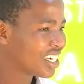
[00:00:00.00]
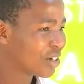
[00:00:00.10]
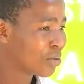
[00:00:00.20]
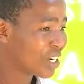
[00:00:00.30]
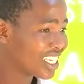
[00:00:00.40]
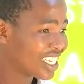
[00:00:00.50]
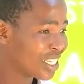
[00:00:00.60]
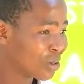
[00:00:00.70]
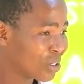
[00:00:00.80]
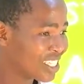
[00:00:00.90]
What in
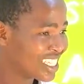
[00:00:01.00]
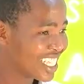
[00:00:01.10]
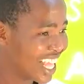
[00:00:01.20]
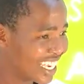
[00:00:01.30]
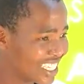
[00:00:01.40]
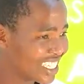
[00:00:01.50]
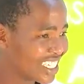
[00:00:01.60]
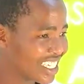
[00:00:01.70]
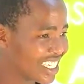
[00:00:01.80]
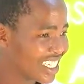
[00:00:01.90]
the world is that?
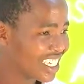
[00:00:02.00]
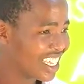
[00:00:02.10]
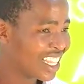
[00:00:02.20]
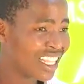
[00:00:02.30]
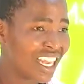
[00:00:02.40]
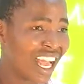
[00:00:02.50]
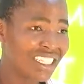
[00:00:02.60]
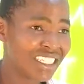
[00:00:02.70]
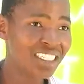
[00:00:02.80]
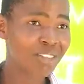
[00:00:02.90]
And then
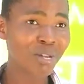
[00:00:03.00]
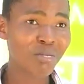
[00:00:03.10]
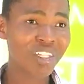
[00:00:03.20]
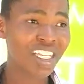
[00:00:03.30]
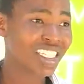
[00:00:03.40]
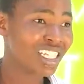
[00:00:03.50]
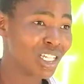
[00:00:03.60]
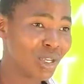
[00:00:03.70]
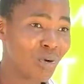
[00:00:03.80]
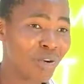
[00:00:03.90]
us in Zimbabwe there, it's
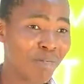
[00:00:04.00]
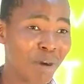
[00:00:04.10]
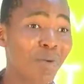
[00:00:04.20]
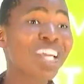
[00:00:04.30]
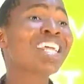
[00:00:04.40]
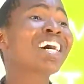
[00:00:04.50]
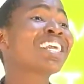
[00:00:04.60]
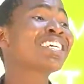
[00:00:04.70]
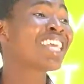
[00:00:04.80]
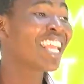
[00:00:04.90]
actually cooler, but we're dark
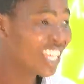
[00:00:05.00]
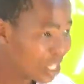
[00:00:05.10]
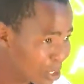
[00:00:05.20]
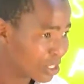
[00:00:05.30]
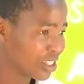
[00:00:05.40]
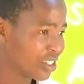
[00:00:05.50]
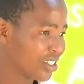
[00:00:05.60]
as hell.